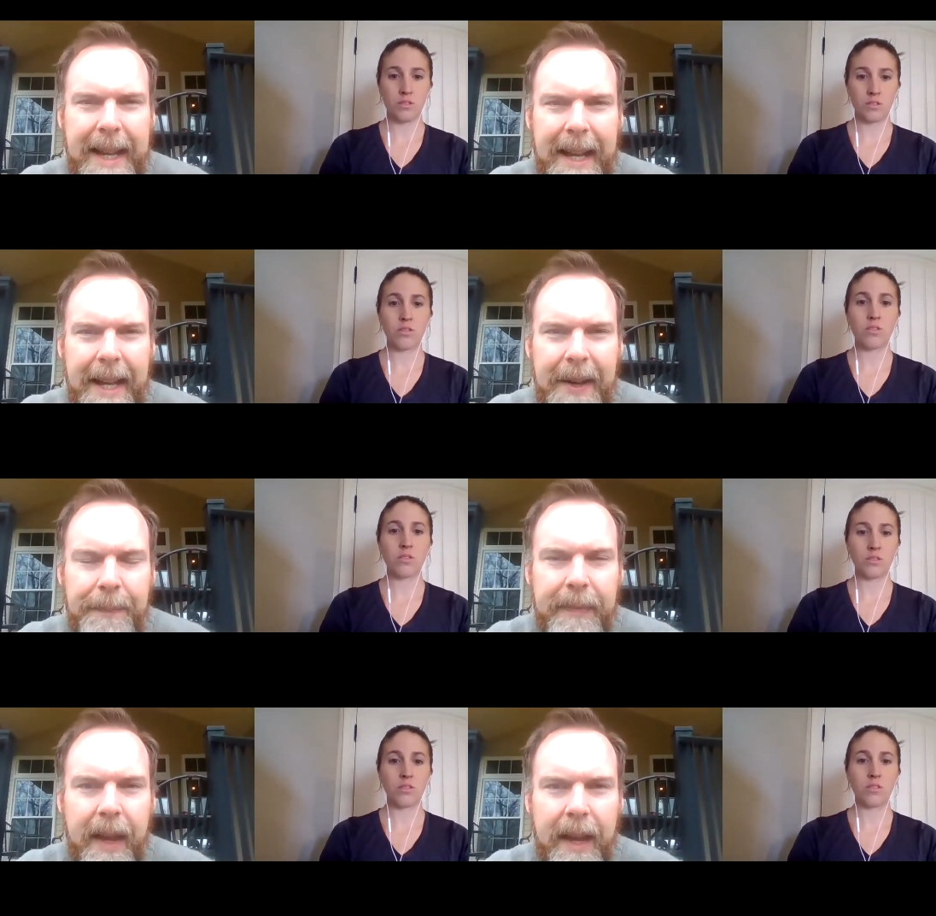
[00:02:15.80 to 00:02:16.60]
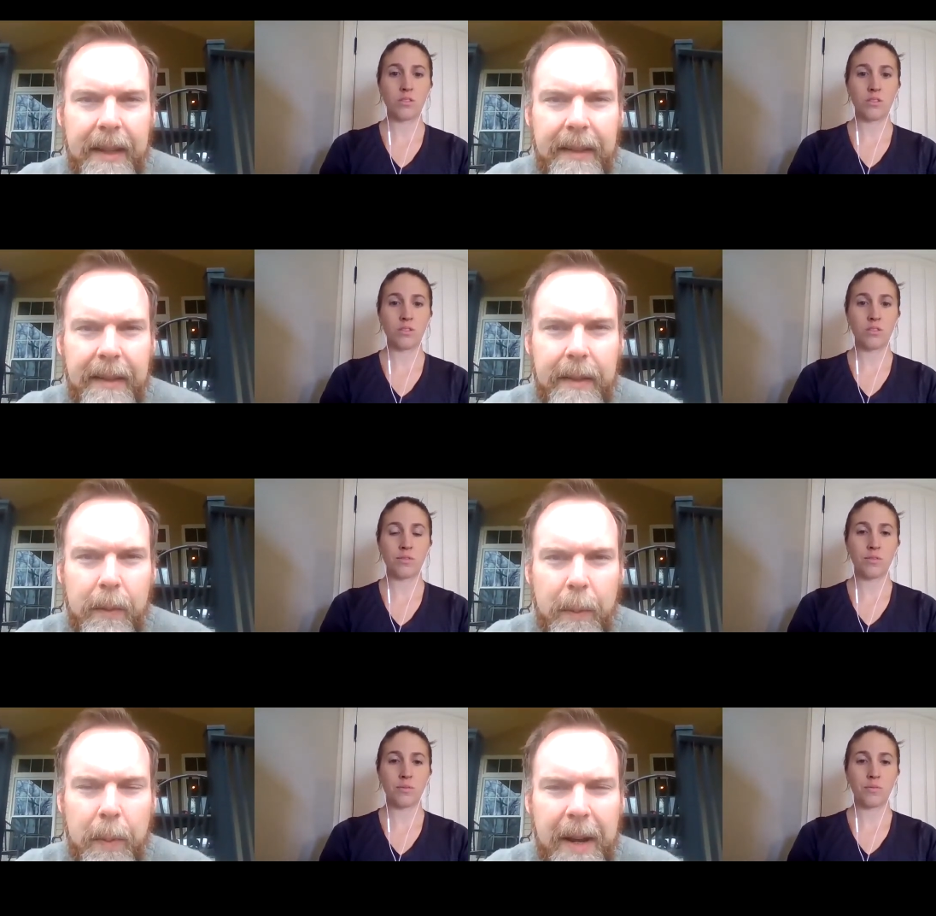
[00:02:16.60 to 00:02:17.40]
Speaker 1: Um, it's
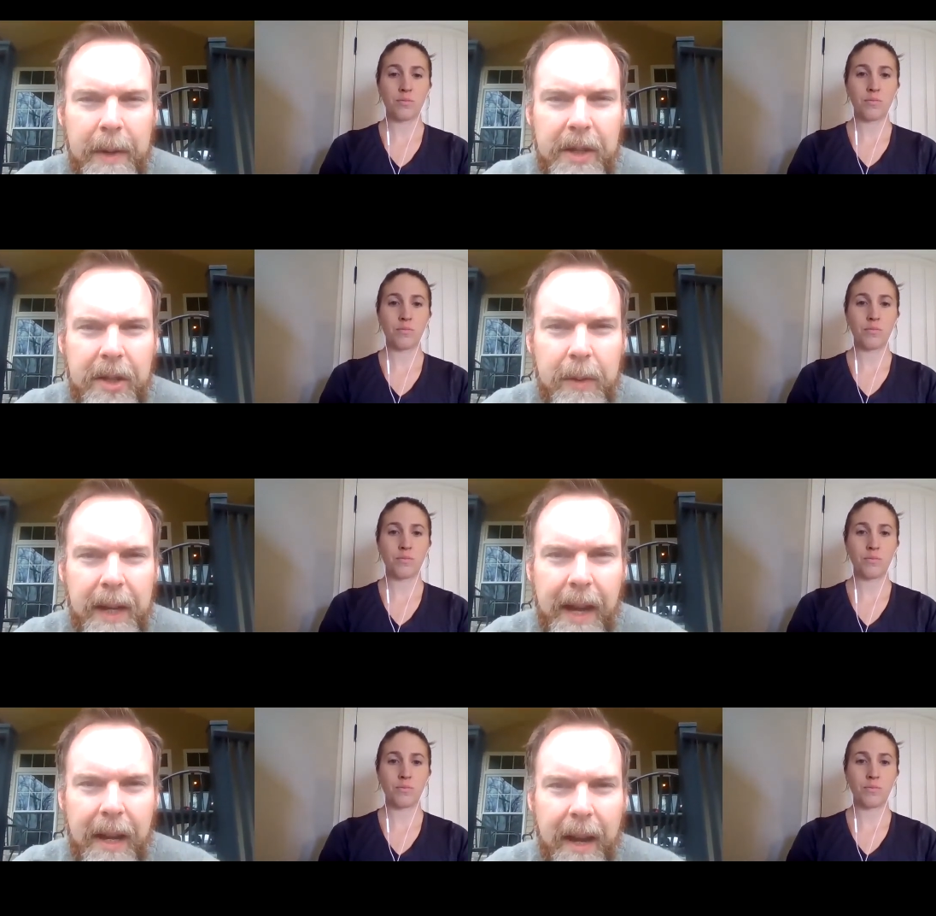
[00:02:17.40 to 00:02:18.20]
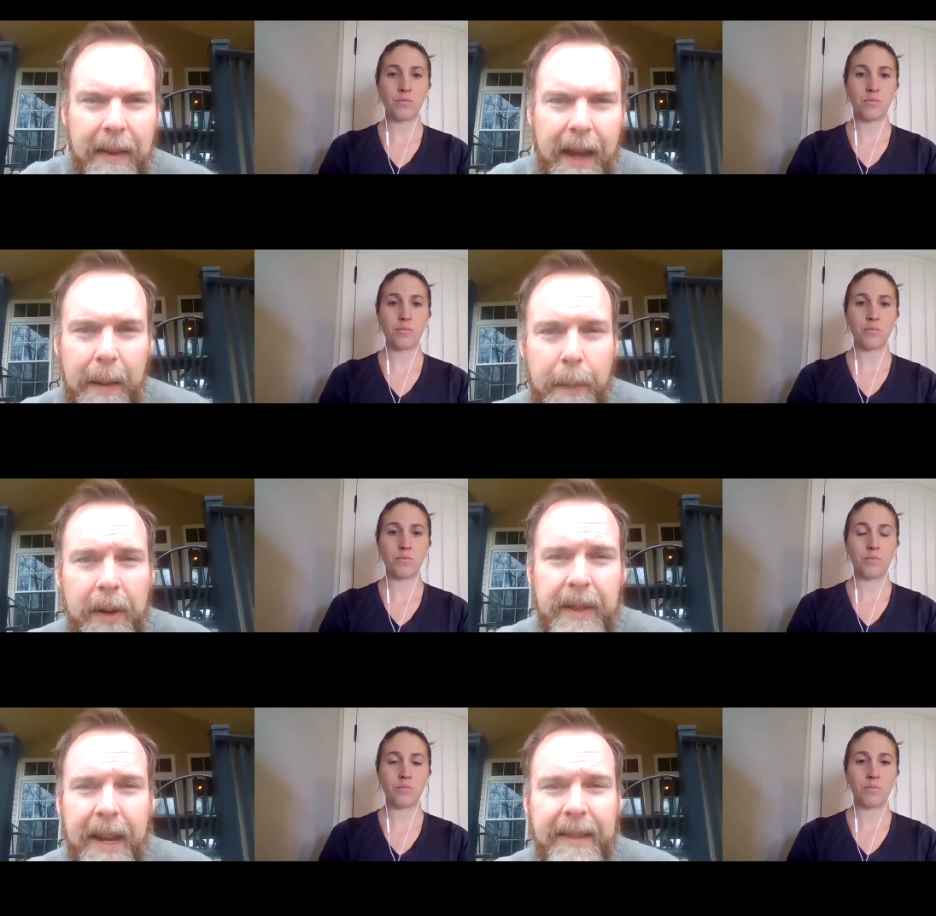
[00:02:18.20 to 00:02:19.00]
we're pretty much doing kind of, and that
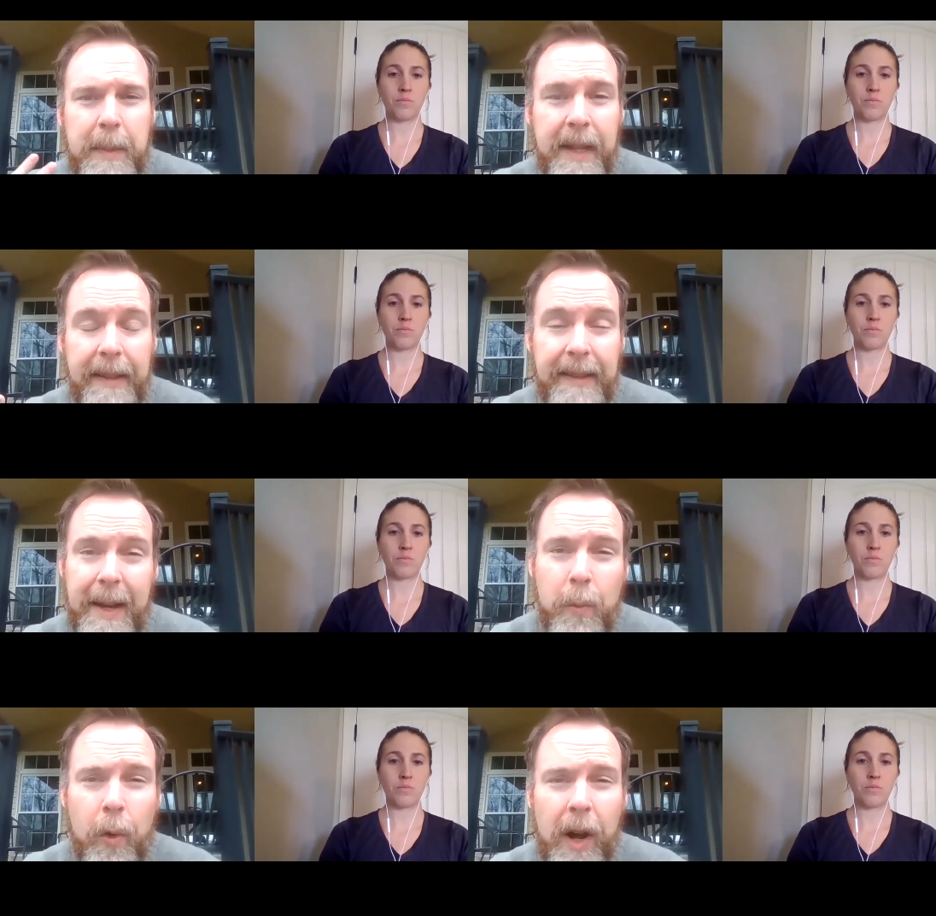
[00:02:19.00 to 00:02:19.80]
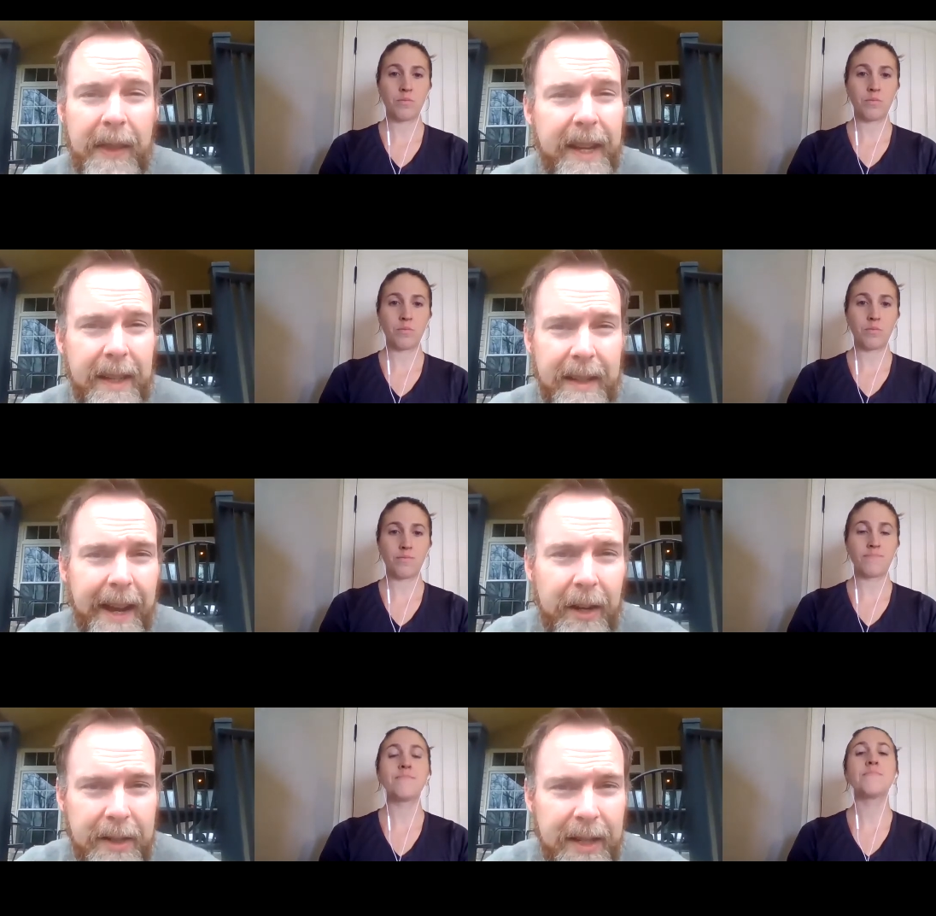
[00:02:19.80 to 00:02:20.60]
person has to be the same one the
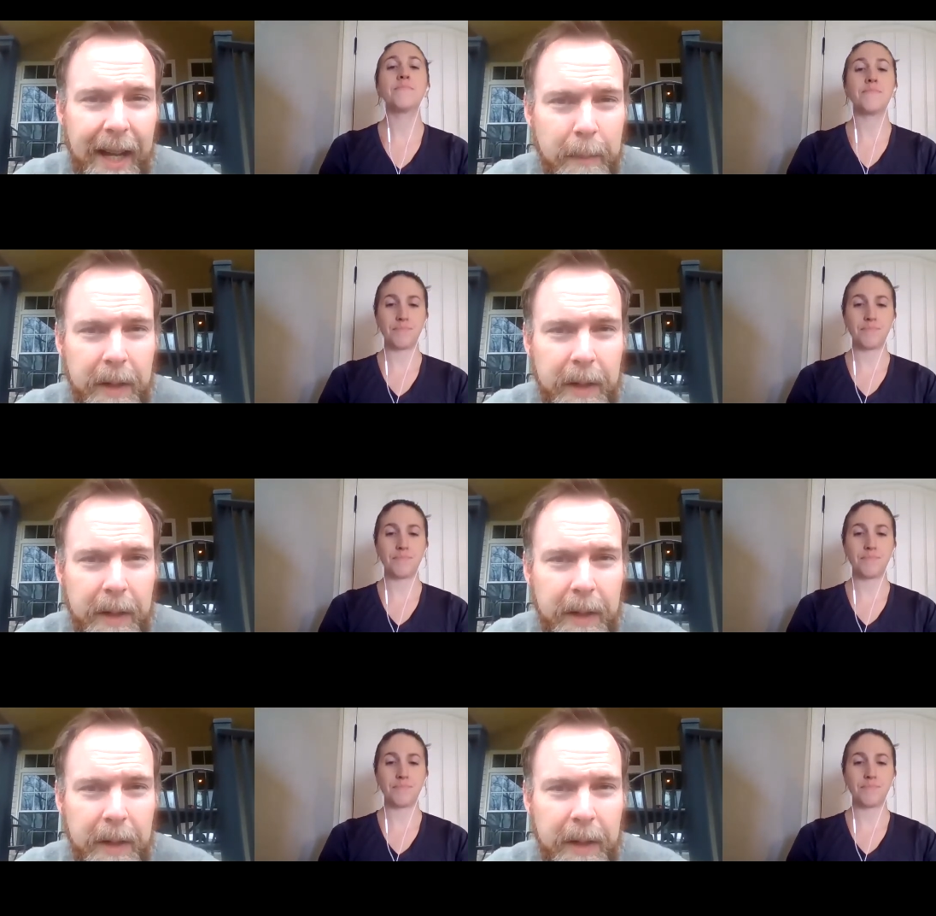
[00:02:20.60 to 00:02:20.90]
entire time.